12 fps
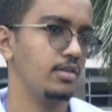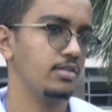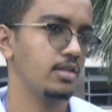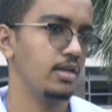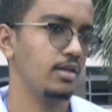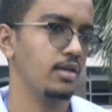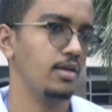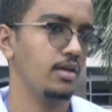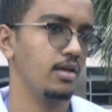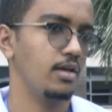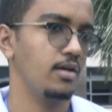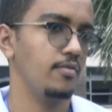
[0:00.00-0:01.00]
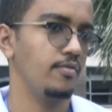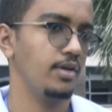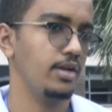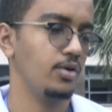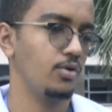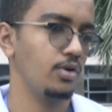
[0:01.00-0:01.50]
is like
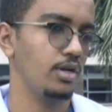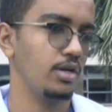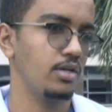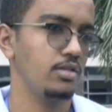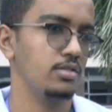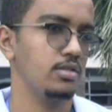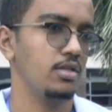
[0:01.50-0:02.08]
very organized,